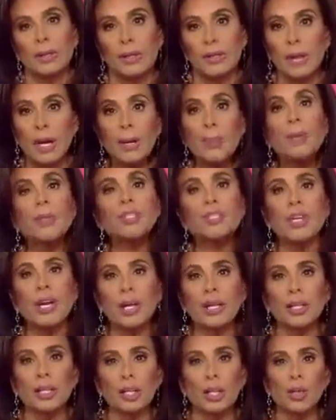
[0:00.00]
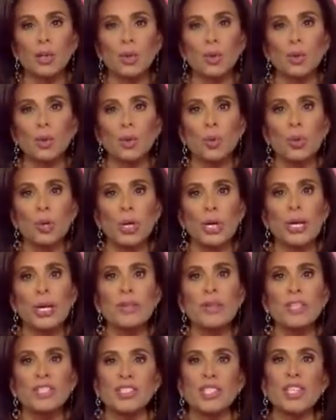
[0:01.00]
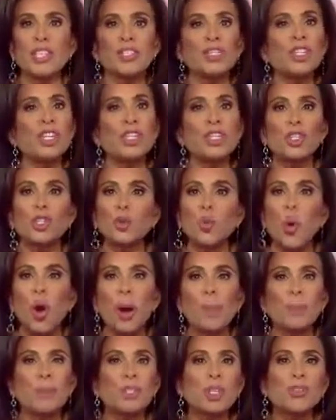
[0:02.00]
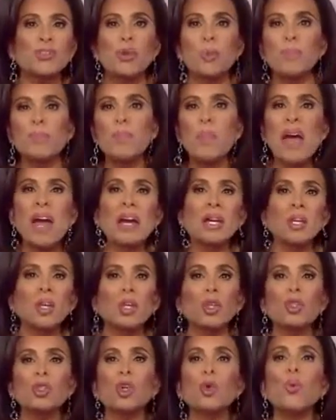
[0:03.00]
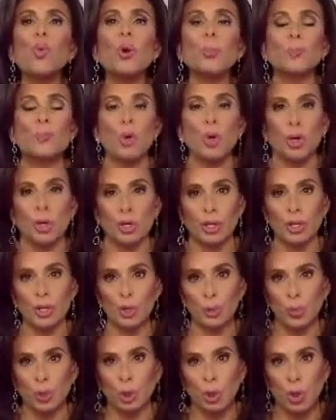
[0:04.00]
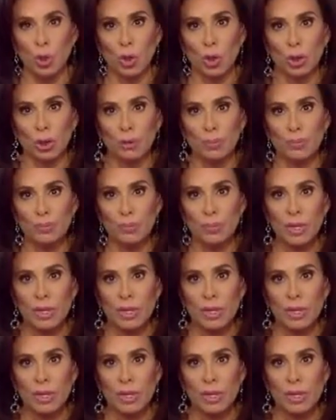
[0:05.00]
Now, I've been telling you, in the D.C. swamp, it doesn't matter to what party you belong.